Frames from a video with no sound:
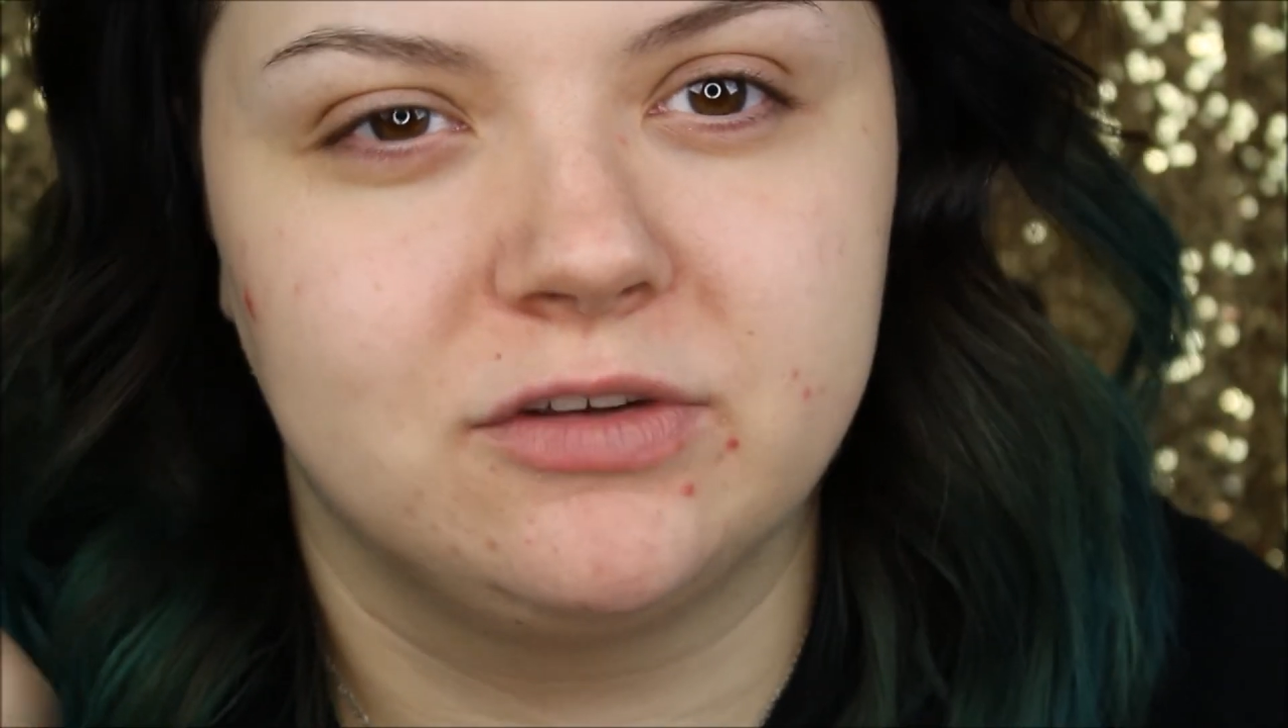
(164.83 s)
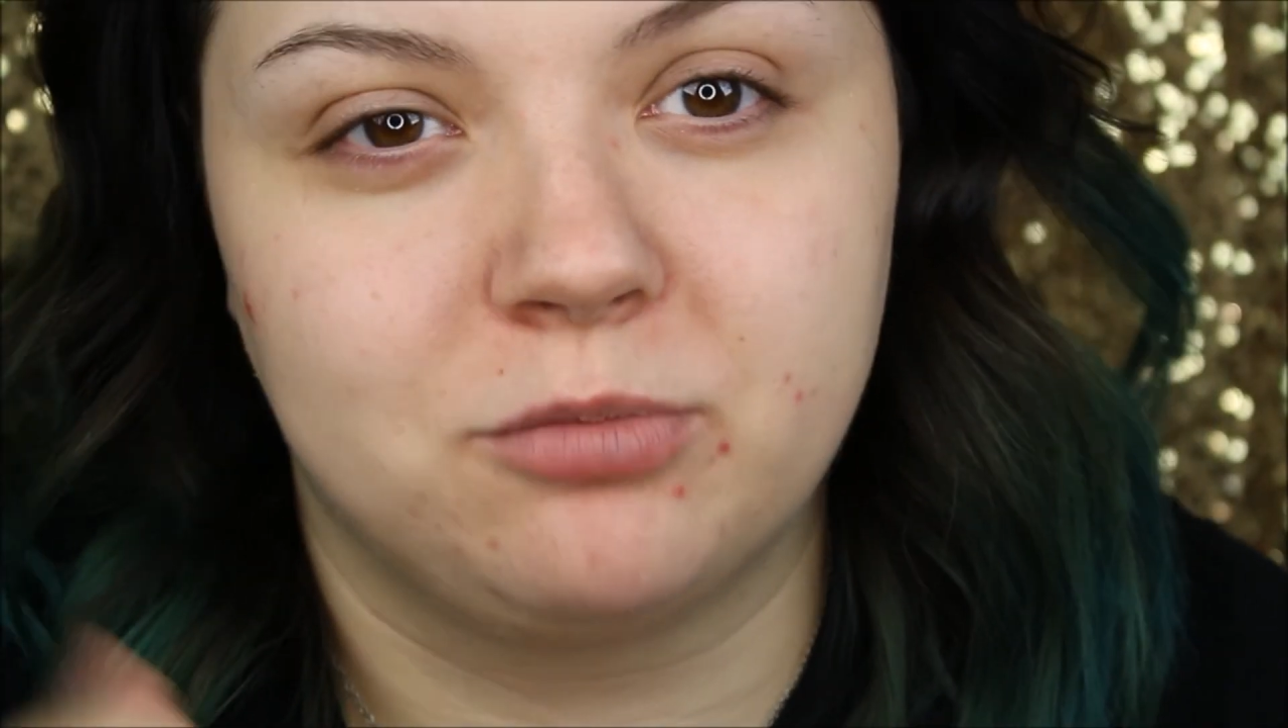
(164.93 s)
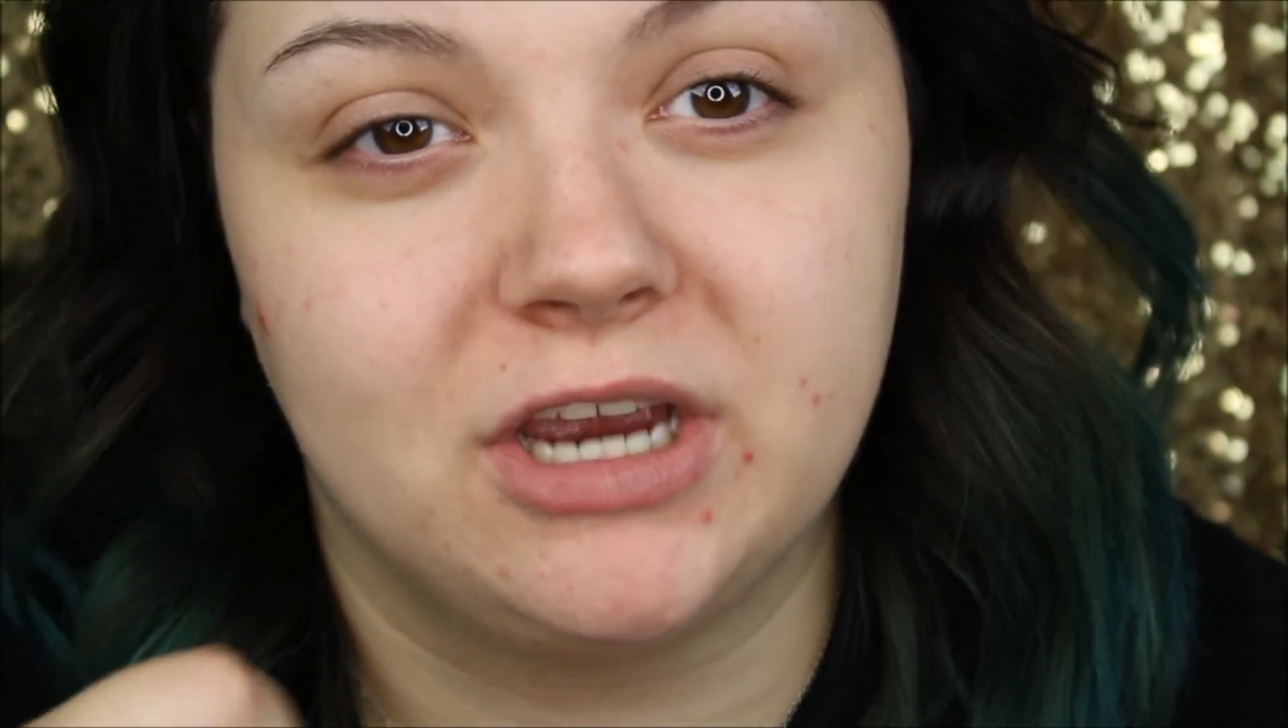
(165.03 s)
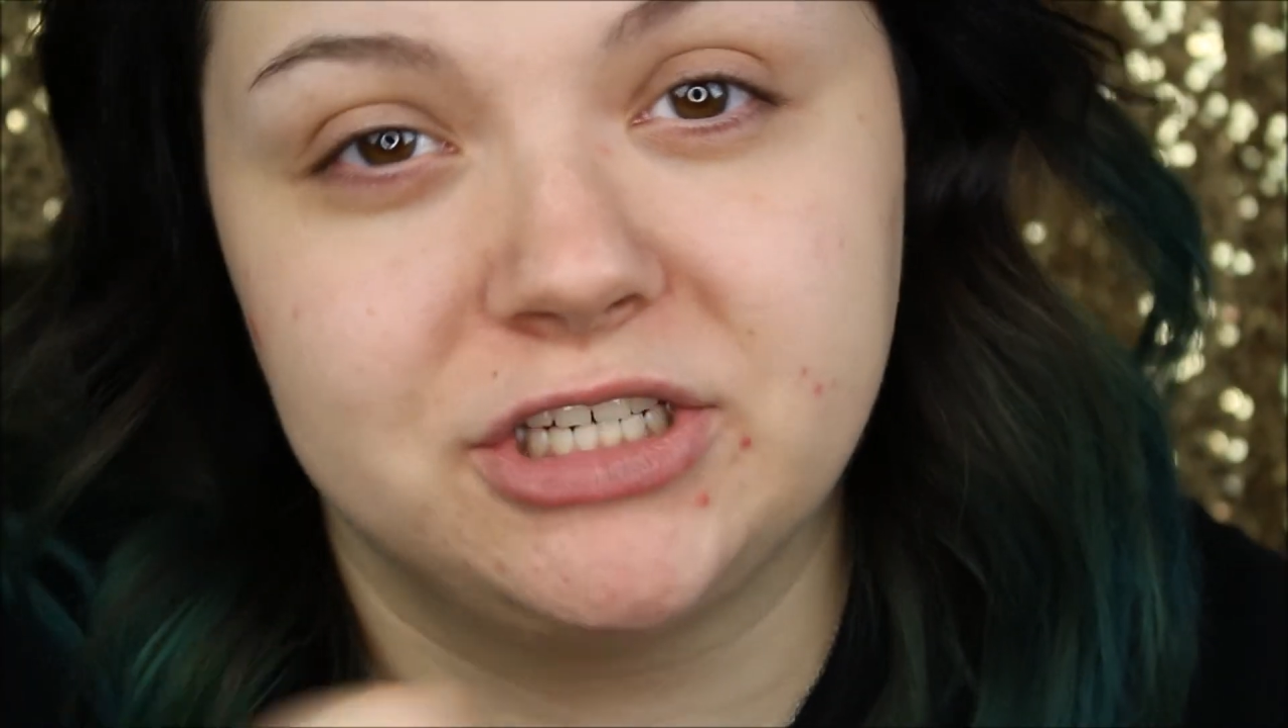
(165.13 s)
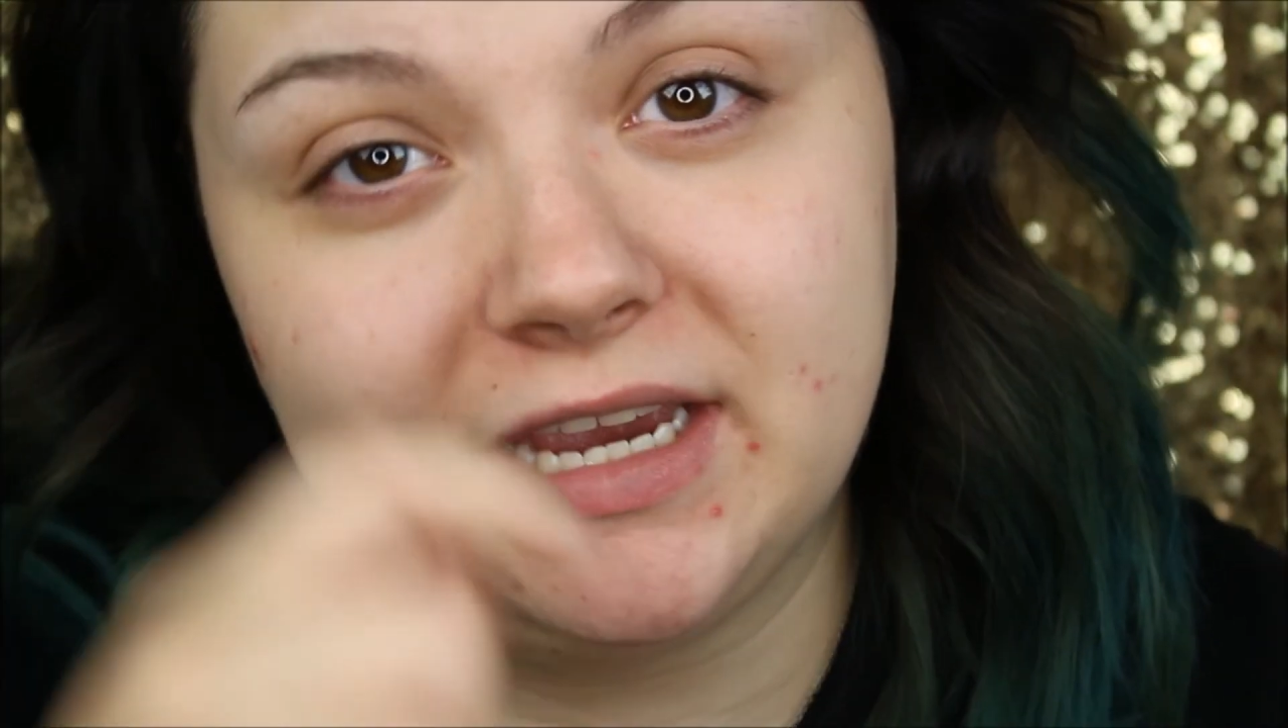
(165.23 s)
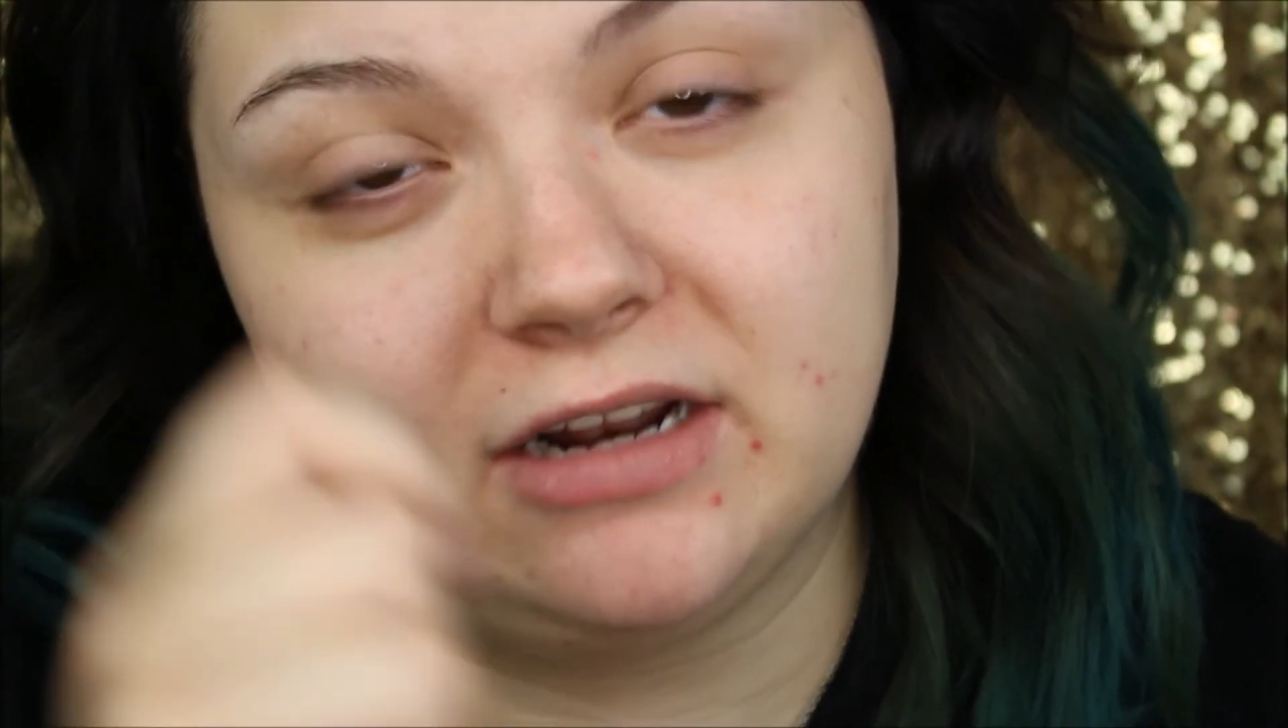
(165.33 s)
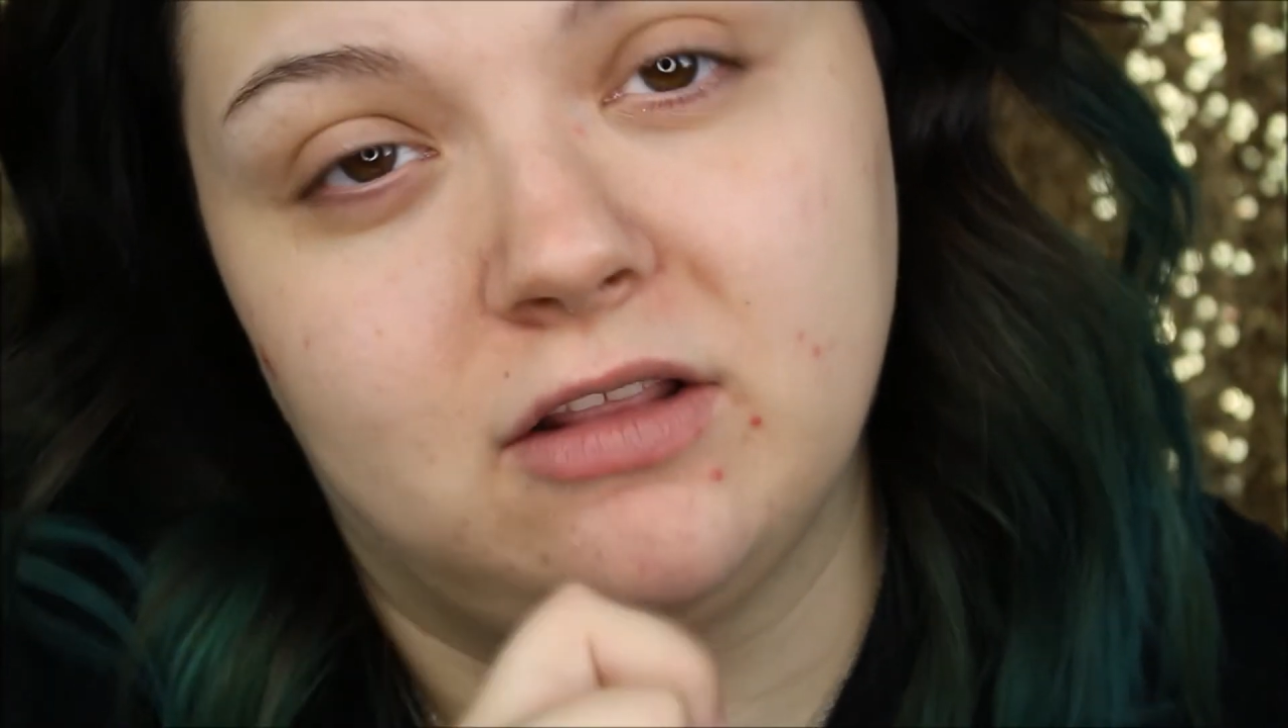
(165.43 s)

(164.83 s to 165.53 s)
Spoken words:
a brush I get a